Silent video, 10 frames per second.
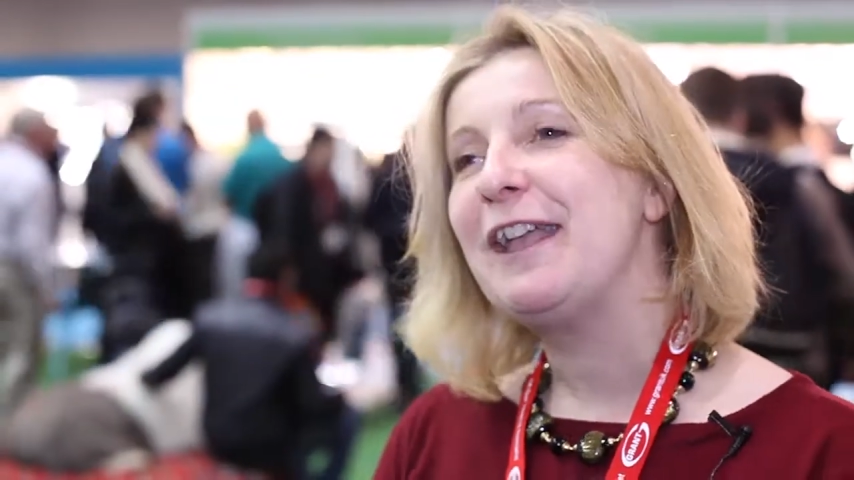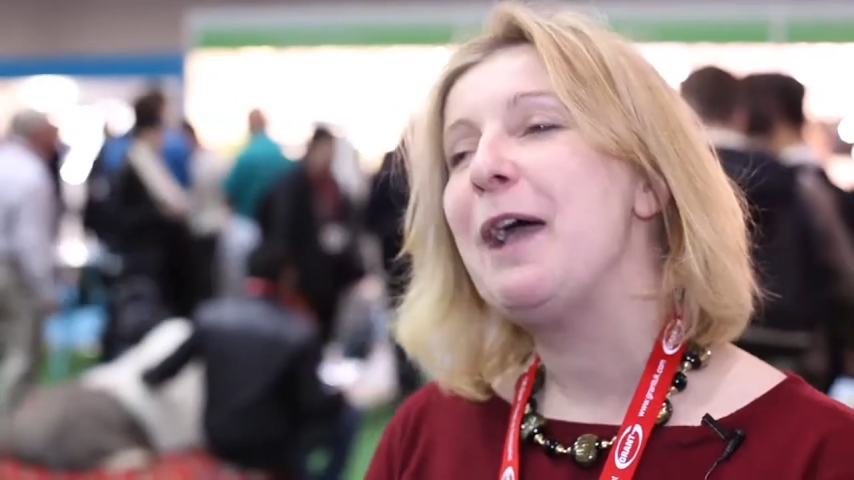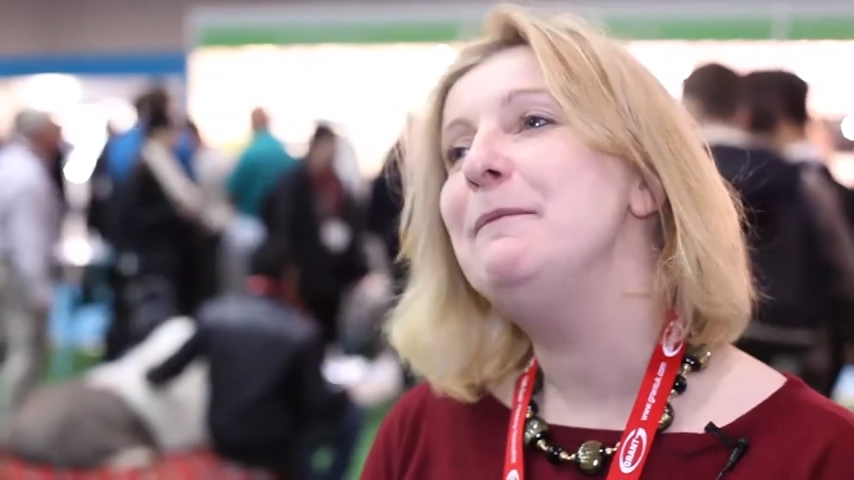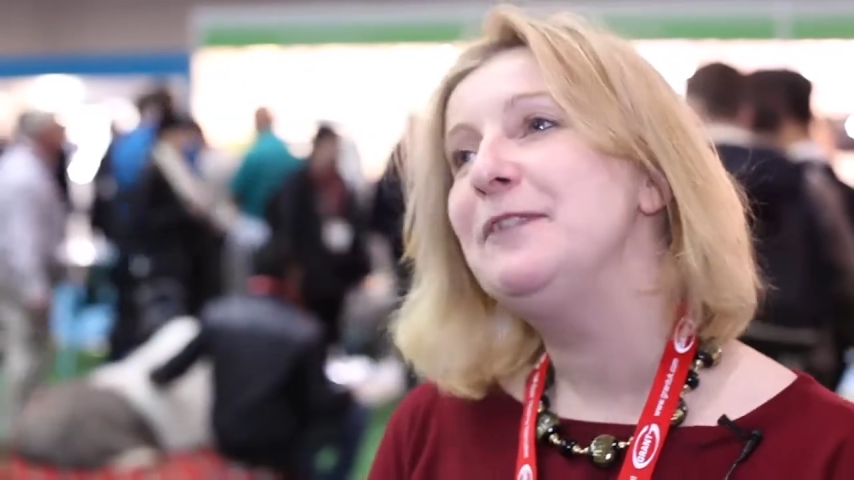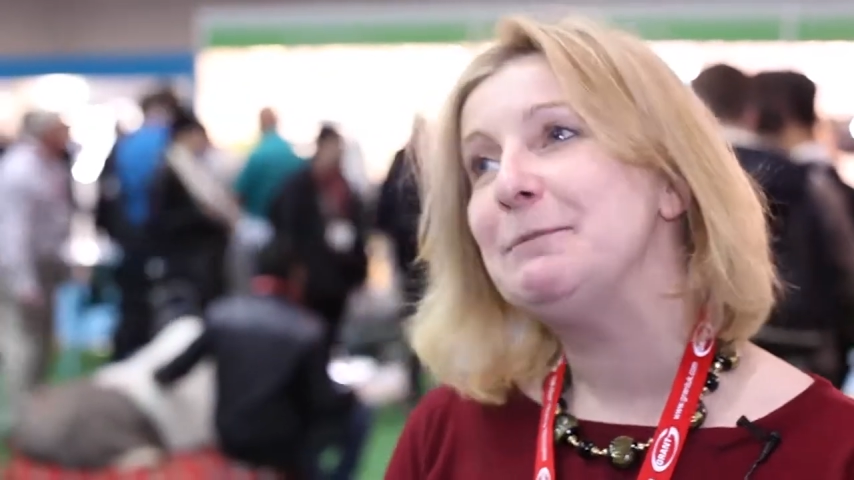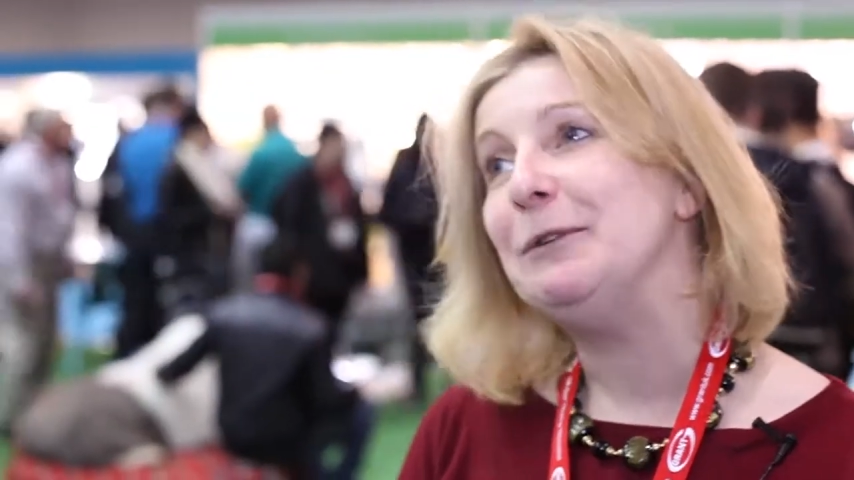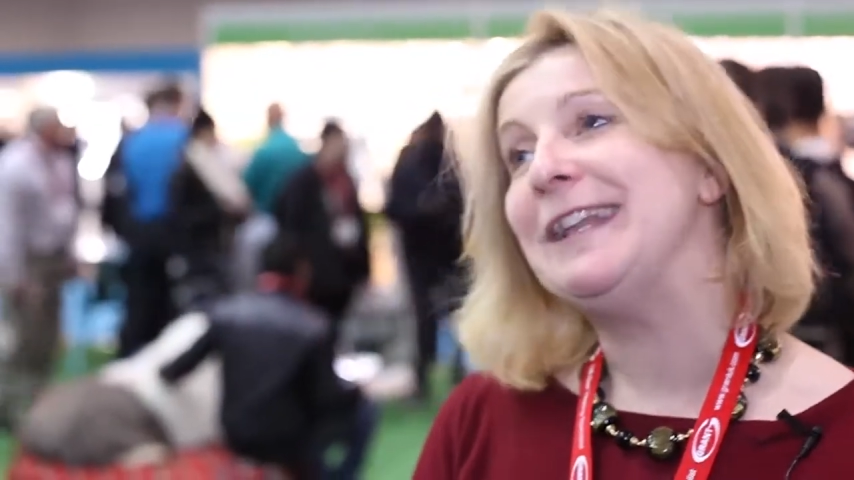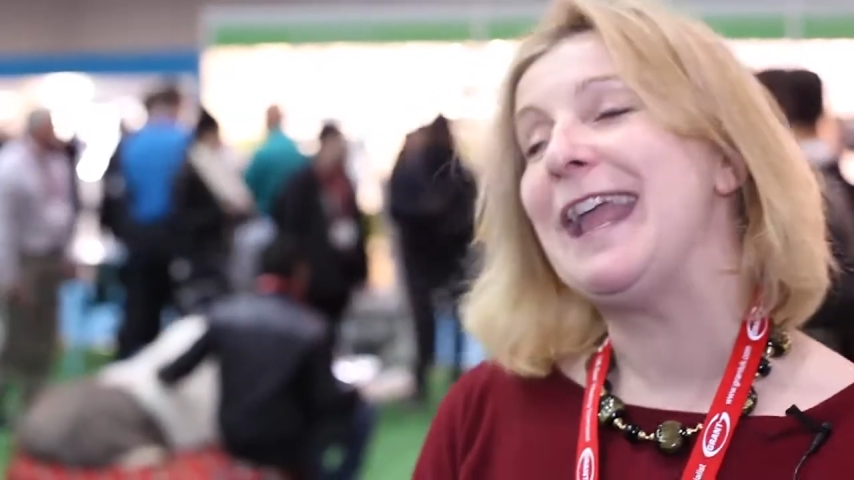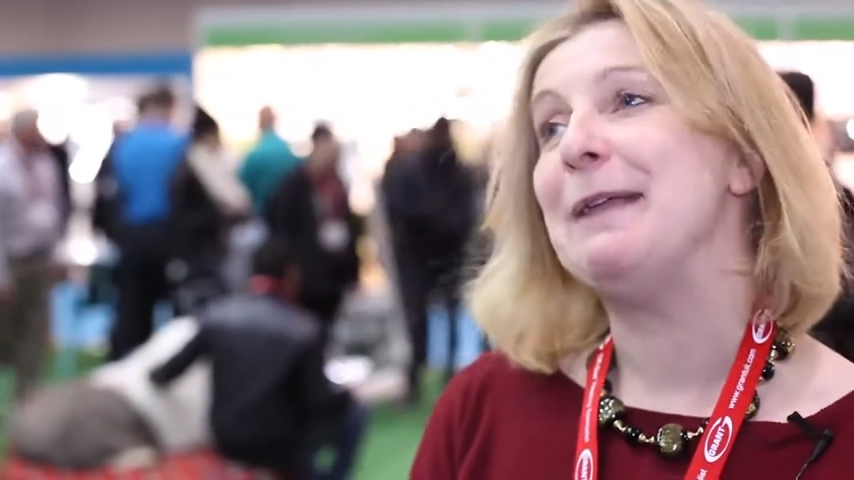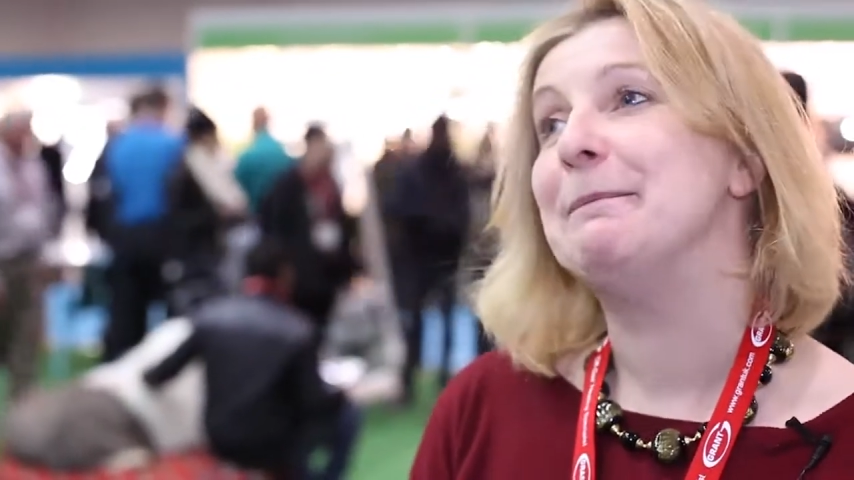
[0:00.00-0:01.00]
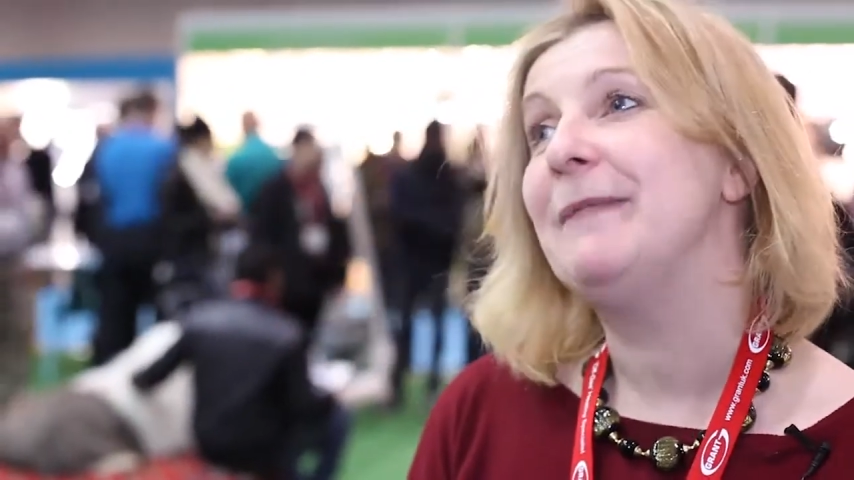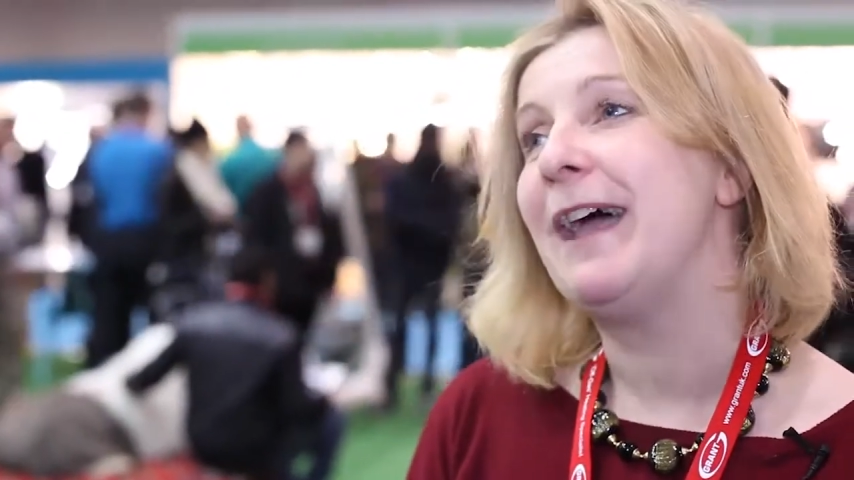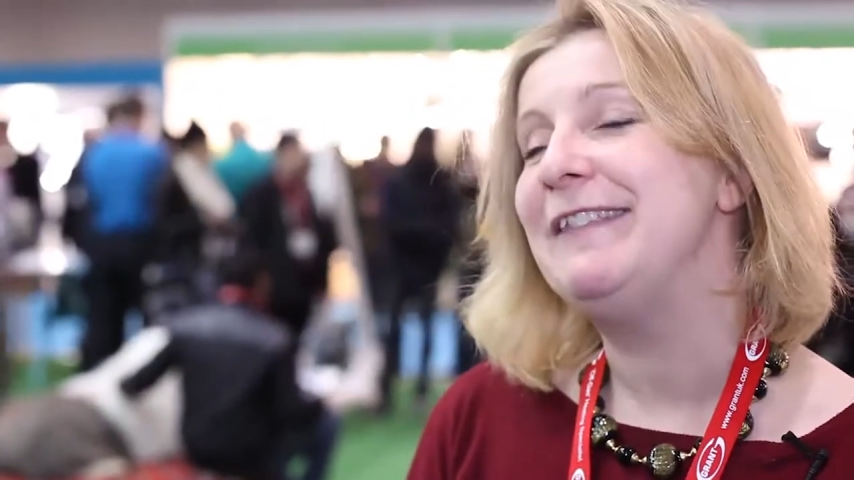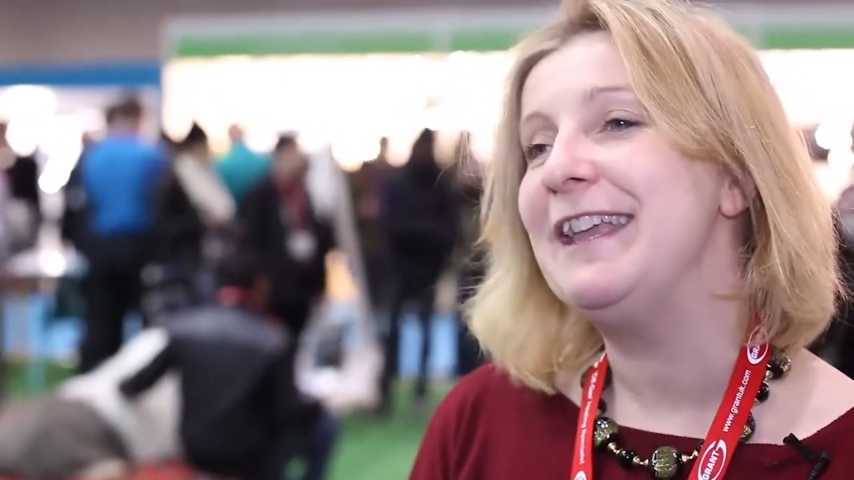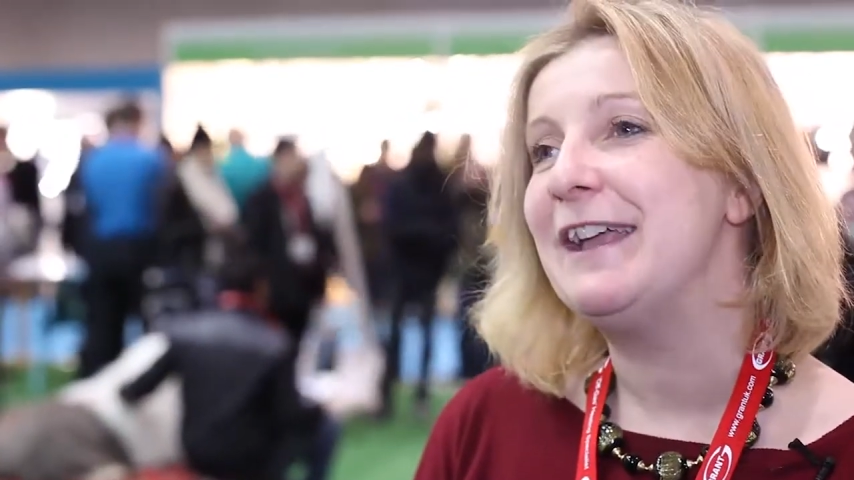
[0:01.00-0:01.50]
comfortable name.
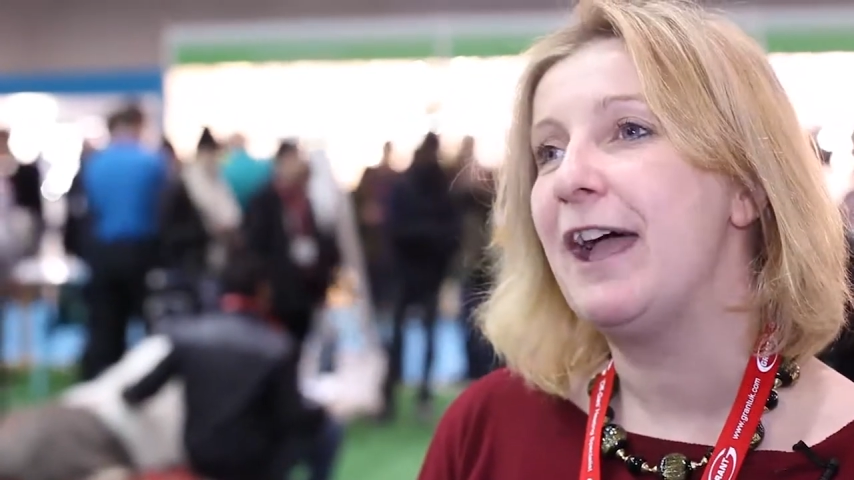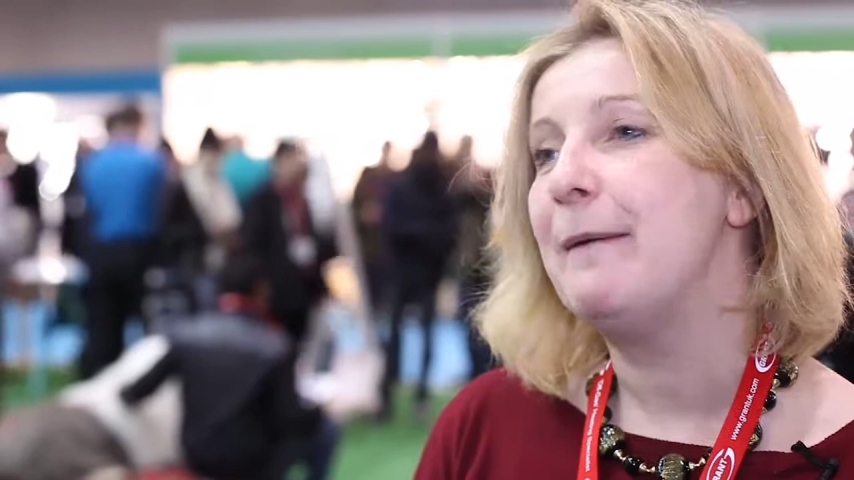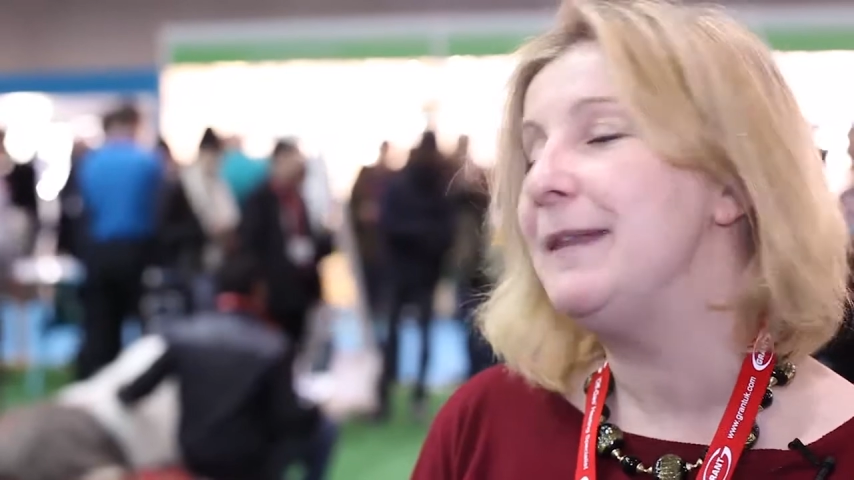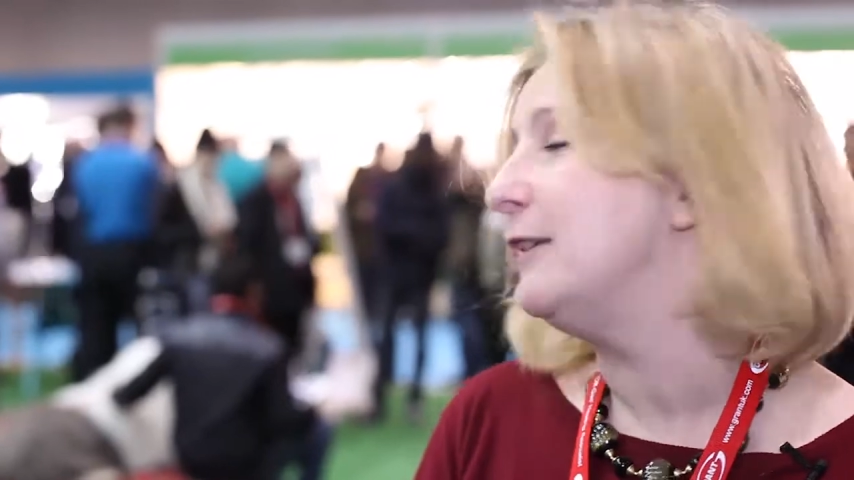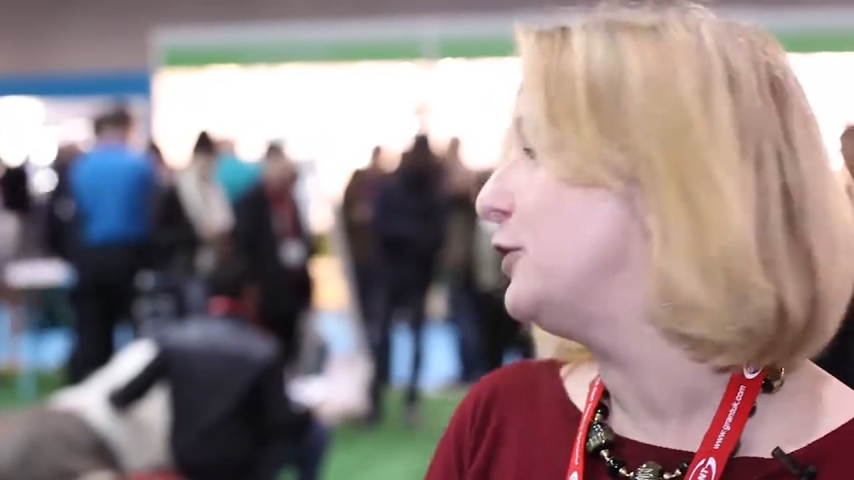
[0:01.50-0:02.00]
I think, I mean, the